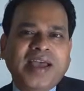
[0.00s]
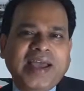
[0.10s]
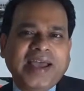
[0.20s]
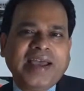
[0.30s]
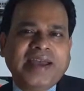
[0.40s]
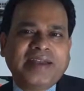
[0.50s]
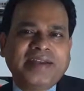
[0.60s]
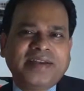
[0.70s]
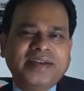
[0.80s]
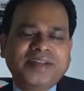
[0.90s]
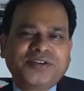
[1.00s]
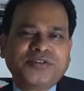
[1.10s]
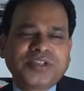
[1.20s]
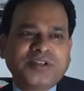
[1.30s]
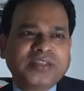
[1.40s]
And in
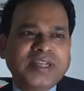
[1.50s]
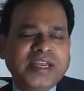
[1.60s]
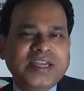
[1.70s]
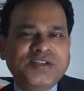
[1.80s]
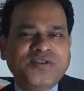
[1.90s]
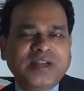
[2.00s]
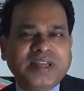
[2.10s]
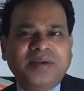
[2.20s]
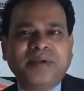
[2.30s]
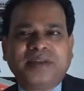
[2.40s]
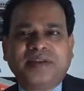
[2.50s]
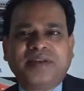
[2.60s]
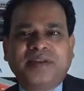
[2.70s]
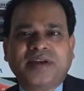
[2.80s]
2008 to 2011,